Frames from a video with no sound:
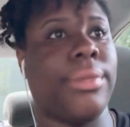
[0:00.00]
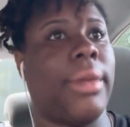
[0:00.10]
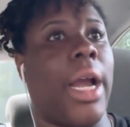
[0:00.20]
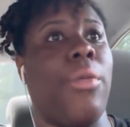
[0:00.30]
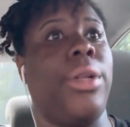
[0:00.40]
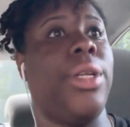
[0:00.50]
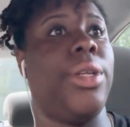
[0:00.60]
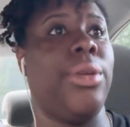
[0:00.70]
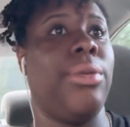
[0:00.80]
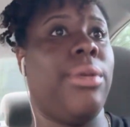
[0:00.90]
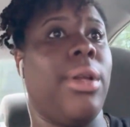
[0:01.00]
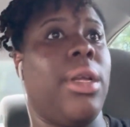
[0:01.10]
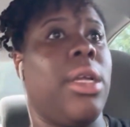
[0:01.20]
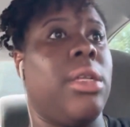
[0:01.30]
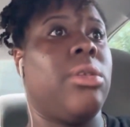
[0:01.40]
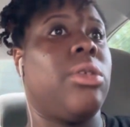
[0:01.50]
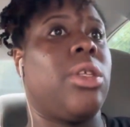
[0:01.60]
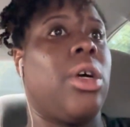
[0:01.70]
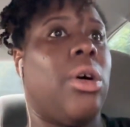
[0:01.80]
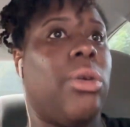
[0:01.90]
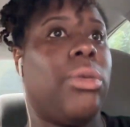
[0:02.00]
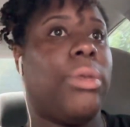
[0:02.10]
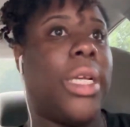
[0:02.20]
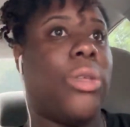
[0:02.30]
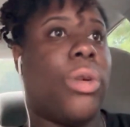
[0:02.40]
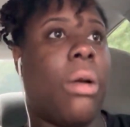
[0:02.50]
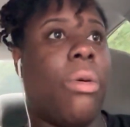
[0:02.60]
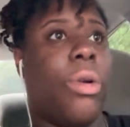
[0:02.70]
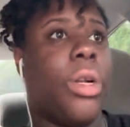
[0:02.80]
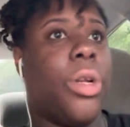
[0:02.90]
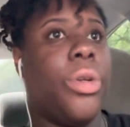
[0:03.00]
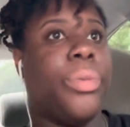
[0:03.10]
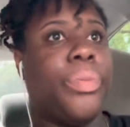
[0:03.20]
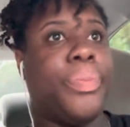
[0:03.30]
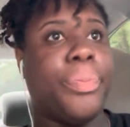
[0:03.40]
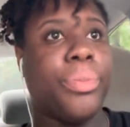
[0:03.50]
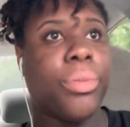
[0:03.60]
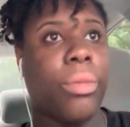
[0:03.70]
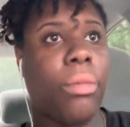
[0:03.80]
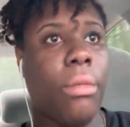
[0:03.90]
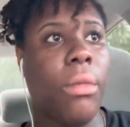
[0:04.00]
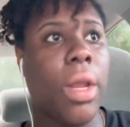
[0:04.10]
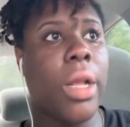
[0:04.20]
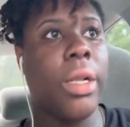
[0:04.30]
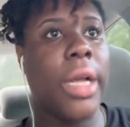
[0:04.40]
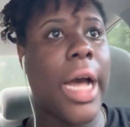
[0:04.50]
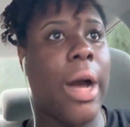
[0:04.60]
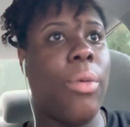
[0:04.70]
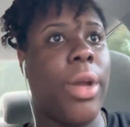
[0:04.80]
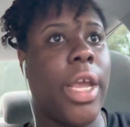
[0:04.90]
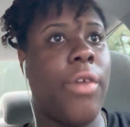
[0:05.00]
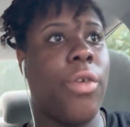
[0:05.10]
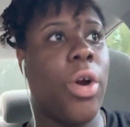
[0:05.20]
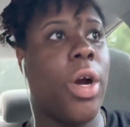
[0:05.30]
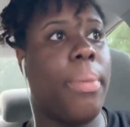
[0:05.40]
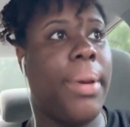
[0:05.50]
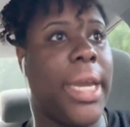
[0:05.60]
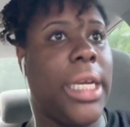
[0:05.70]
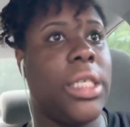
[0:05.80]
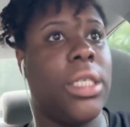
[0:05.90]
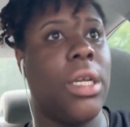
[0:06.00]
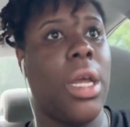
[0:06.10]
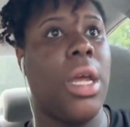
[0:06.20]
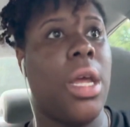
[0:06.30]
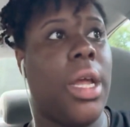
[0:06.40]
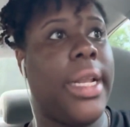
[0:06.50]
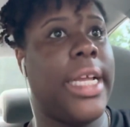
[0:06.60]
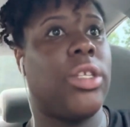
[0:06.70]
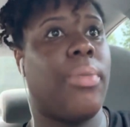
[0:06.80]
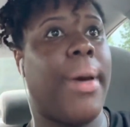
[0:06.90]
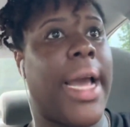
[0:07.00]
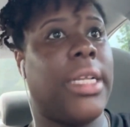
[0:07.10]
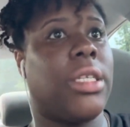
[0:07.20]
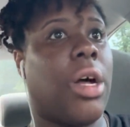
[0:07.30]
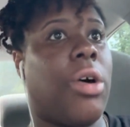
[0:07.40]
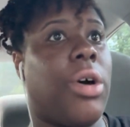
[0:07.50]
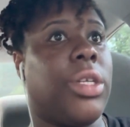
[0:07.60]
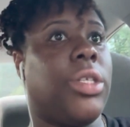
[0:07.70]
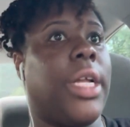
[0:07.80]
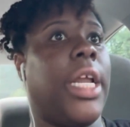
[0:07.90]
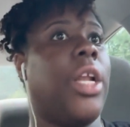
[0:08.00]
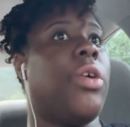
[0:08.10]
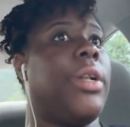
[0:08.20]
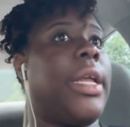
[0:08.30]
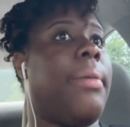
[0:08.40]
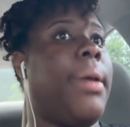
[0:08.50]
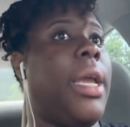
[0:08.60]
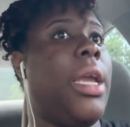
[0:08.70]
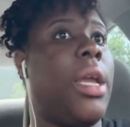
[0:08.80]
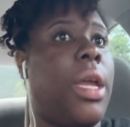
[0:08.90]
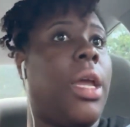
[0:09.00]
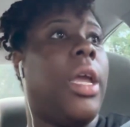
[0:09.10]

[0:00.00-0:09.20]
I really do. So that's what I'm going to do. God will give you a peace that surpasses all understanding. You know what that means?